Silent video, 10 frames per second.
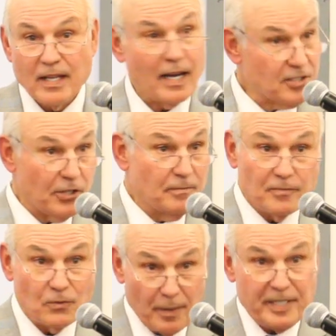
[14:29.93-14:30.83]
I
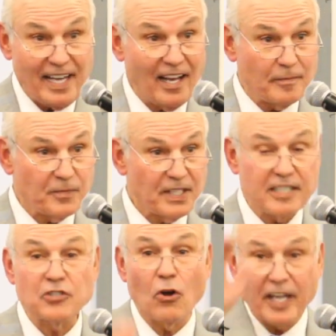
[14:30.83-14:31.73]
said, let me tell him. They
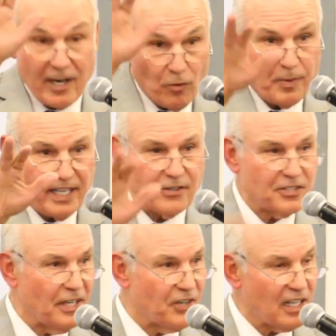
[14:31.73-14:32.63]
said, okay, we'll be there at
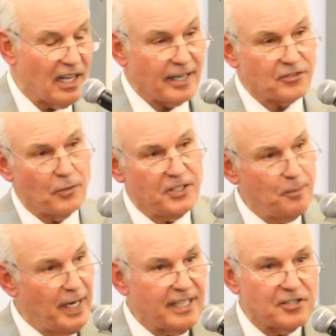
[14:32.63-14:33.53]
7 o'clock. So we
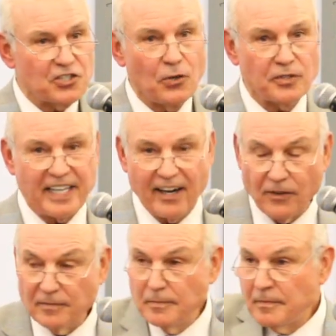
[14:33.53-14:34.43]
meet at this
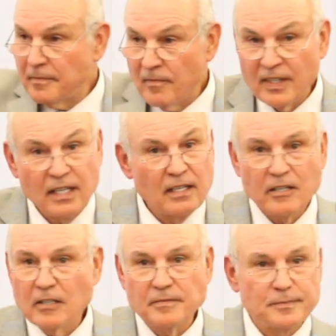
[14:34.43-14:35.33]
hotel.
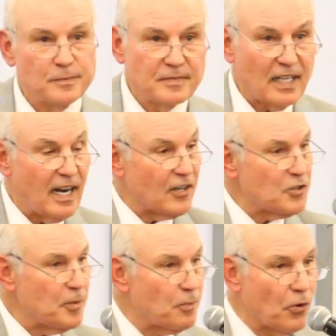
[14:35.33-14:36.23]

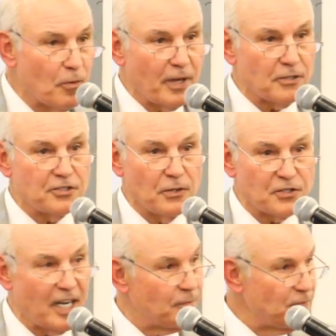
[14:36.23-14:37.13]
Congressman Perlmutter
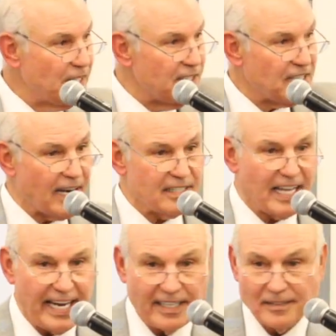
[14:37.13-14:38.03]
shows up. He's got his
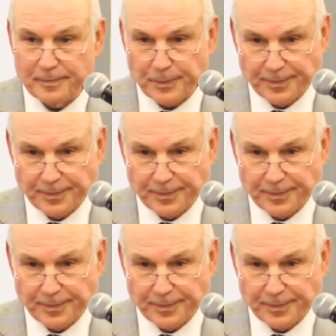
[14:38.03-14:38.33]
aide.